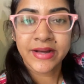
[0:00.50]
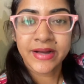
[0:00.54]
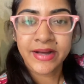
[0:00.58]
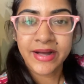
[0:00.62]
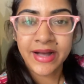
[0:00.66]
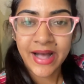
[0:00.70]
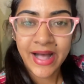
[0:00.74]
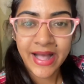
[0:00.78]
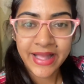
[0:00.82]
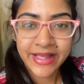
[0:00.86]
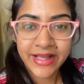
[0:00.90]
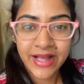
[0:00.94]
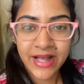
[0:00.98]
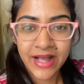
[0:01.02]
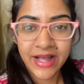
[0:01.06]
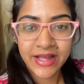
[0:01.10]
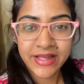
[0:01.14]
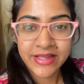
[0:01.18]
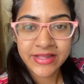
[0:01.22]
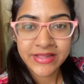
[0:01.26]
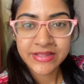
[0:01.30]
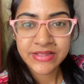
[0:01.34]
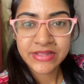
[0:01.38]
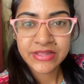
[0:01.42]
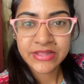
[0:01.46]
Hi
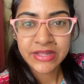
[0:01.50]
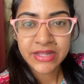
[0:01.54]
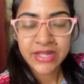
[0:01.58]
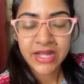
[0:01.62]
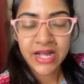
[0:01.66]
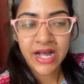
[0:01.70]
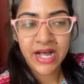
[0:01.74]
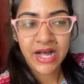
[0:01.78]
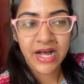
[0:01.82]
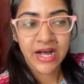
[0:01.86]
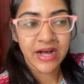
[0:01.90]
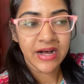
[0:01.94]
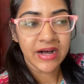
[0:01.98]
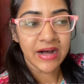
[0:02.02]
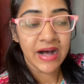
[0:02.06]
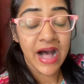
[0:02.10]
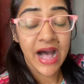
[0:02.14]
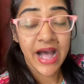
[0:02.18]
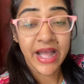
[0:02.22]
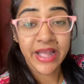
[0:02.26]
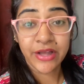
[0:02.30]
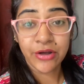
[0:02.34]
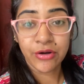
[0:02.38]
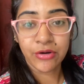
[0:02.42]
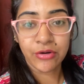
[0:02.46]
guys,
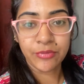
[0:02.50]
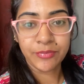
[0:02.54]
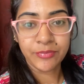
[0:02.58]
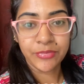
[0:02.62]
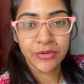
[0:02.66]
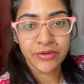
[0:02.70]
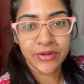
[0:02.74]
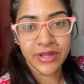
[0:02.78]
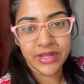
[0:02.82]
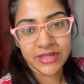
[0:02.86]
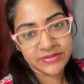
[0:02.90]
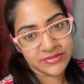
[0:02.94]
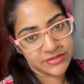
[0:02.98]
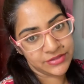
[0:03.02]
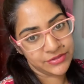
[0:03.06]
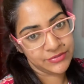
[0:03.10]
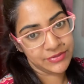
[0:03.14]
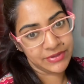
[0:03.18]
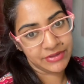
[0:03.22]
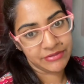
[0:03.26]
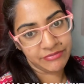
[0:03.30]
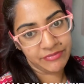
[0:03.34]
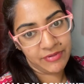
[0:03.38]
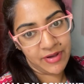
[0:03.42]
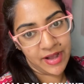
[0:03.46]
I hope you guys are
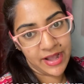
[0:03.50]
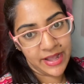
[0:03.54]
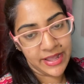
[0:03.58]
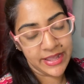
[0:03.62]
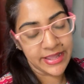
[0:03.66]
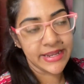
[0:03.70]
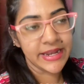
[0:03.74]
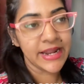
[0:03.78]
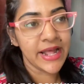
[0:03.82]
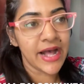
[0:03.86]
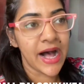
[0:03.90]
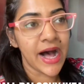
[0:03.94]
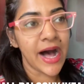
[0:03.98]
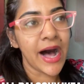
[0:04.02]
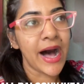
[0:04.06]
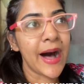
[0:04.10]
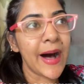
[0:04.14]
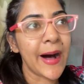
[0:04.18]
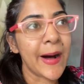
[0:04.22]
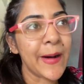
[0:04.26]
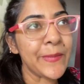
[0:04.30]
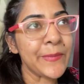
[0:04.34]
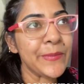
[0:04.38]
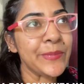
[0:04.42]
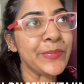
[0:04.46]
doing fine.
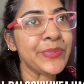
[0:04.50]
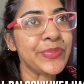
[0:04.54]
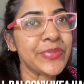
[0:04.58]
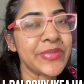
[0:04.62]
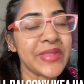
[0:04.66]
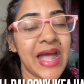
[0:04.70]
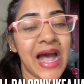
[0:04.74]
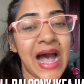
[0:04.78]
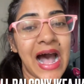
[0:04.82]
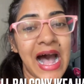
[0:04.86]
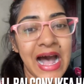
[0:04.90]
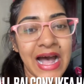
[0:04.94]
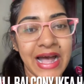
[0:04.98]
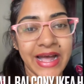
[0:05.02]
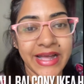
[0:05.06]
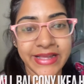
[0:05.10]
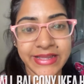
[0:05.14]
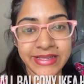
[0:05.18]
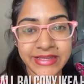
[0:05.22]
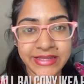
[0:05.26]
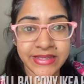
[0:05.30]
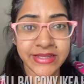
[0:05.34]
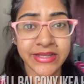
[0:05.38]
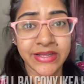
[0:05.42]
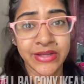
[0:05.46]

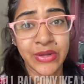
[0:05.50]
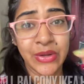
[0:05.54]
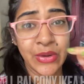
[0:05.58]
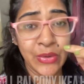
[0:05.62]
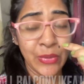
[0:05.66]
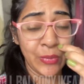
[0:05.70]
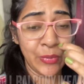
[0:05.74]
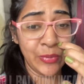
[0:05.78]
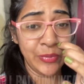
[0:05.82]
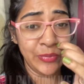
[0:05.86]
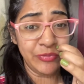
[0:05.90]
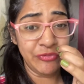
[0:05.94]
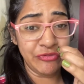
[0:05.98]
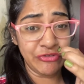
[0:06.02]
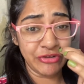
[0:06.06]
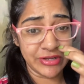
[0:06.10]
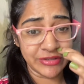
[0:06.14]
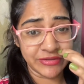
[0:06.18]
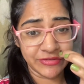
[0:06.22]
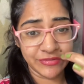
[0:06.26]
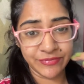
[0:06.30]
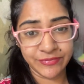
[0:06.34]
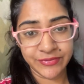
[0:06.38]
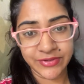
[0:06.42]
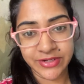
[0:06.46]
I
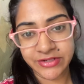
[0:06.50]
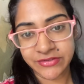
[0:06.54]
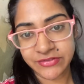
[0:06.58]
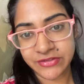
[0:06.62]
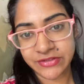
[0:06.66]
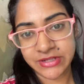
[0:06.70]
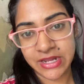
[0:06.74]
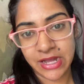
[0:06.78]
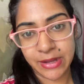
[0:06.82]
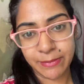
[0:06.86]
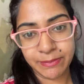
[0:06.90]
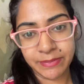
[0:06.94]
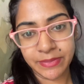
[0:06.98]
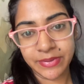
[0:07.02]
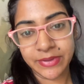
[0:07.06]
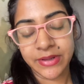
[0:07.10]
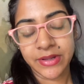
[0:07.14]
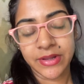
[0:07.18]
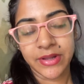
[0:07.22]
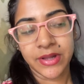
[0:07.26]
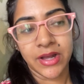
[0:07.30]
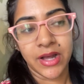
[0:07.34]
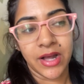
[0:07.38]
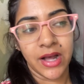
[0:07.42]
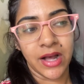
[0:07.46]
just finished up
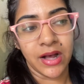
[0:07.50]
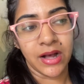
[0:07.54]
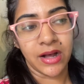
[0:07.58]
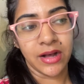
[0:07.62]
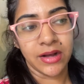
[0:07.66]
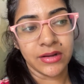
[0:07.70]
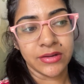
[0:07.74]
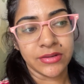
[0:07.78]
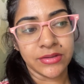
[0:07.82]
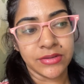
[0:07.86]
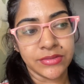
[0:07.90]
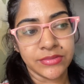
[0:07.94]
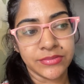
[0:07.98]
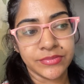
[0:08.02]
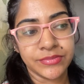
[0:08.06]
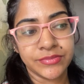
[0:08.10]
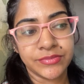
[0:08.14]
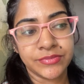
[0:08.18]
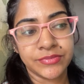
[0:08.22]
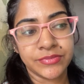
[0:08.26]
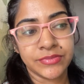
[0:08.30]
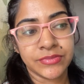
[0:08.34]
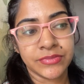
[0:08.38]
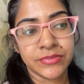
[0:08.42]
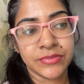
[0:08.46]

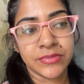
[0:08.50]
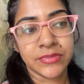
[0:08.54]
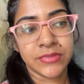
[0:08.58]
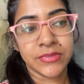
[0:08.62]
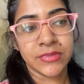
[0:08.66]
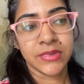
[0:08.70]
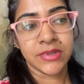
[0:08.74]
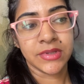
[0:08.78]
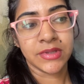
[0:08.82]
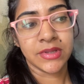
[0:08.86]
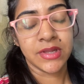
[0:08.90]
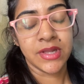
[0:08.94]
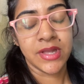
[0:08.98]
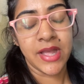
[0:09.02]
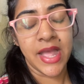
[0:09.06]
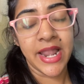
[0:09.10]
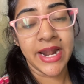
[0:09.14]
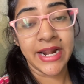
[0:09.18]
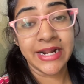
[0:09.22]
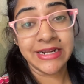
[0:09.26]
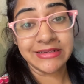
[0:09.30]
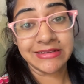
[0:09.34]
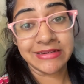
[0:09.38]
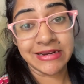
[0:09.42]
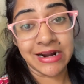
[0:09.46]

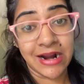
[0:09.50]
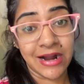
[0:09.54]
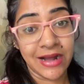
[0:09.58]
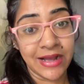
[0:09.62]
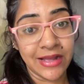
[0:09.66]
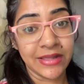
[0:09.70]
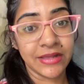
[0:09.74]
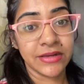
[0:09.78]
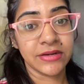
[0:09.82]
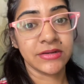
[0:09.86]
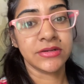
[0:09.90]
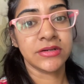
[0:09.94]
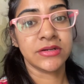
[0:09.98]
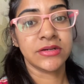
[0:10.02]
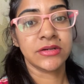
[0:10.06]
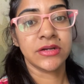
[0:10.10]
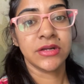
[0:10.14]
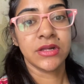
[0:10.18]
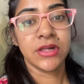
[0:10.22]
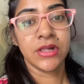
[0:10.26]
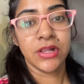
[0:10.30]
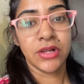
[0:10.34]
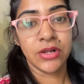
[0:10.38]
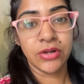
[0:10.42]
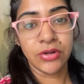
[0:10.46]
an entire
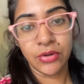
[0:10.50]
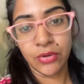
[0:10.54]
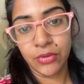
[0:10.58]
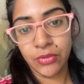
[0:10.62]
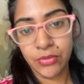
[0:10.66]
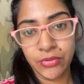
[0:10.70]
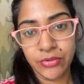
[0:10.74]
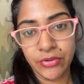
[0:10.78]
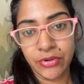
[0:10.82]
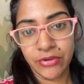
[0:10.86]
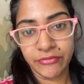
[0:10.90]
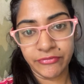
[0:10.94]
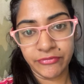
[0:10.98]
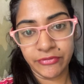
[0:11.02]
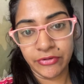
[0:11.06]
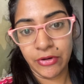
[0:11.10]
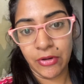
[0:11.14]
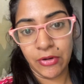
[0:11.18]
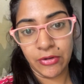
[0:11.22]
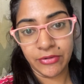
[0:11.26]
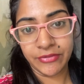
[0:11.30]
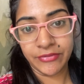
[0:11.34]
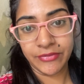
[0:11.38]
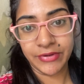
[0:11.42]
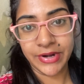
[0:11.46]
load of
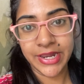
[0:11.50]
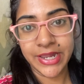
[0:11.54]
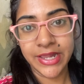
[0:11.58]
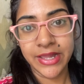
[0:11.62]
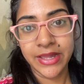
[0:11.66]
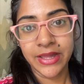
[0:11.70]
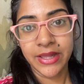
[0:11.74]
laundry,